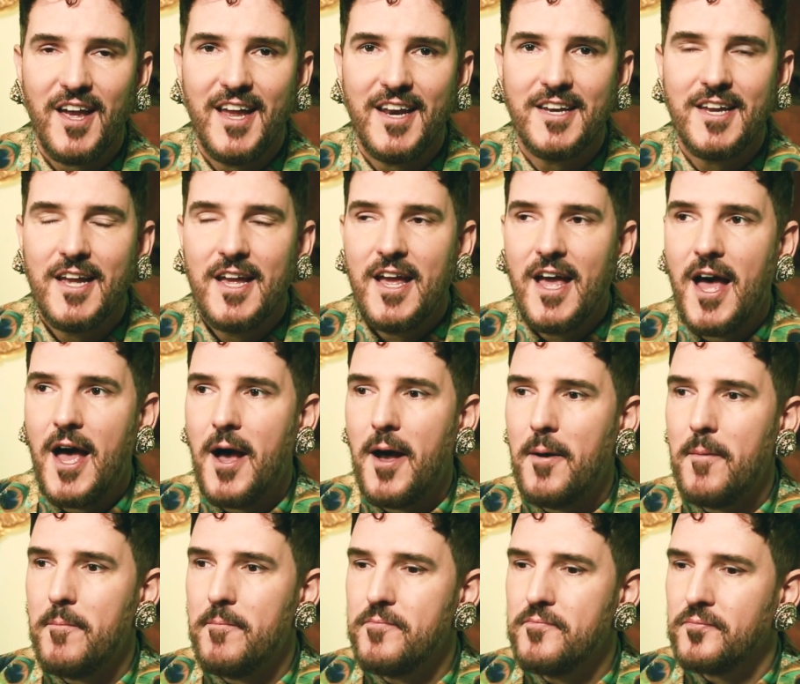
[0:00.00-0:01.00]
and
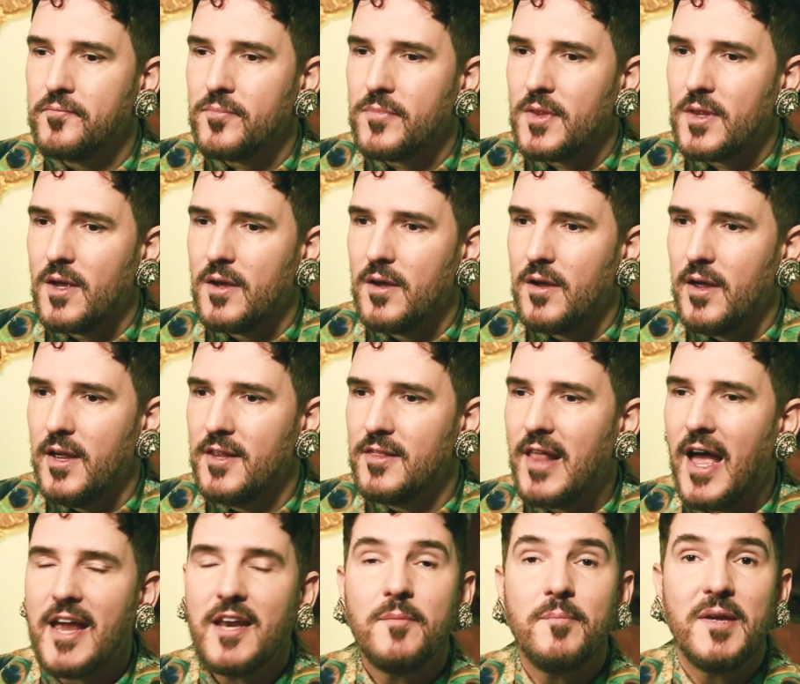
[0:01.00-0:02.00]

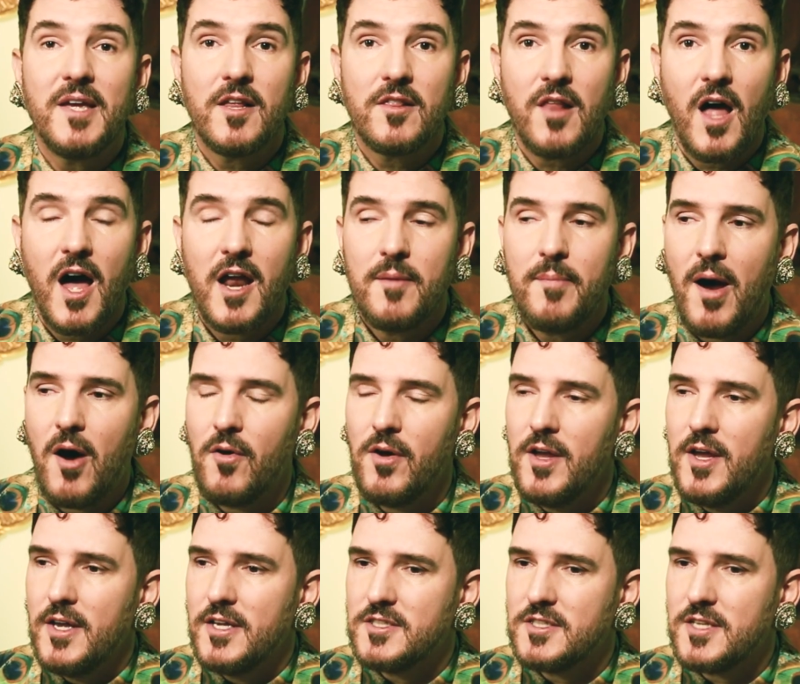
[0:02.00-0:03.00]
enlightened me a lot
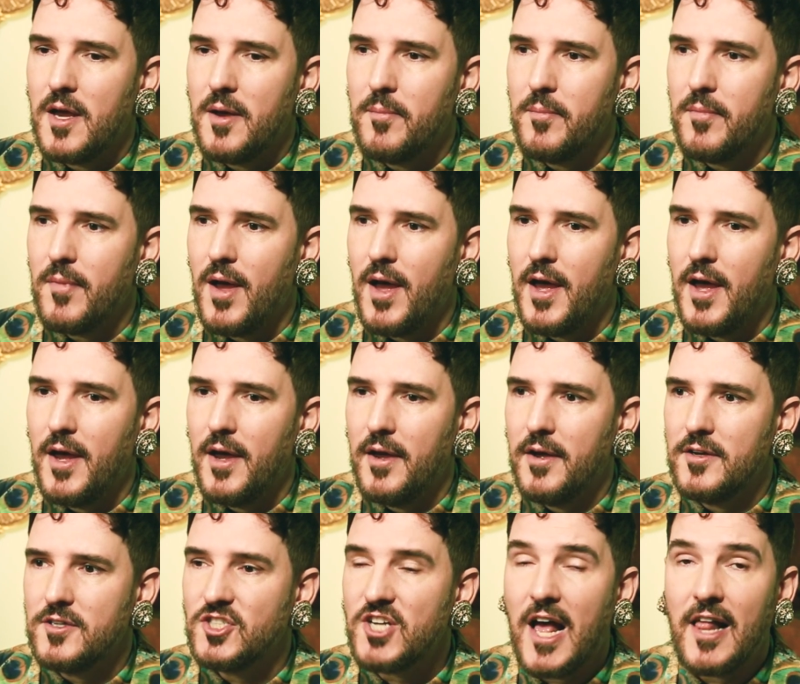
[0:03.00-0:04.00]
about some
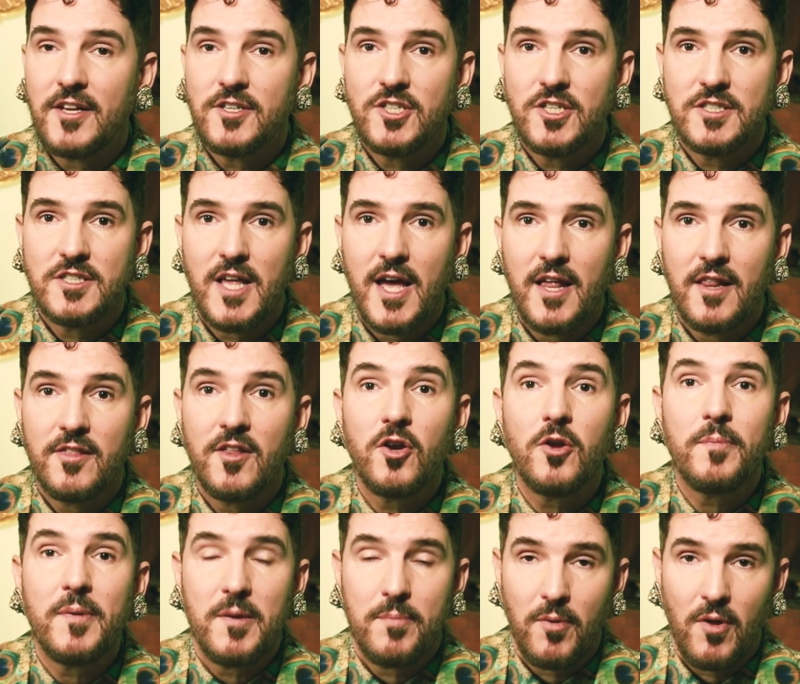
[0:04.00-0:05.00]
challenges that
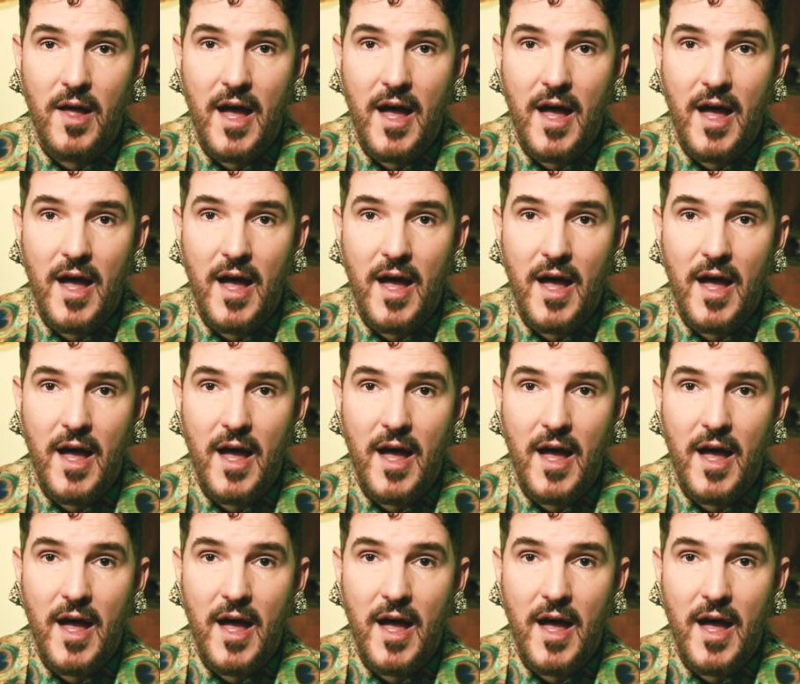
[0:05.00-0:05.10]
little people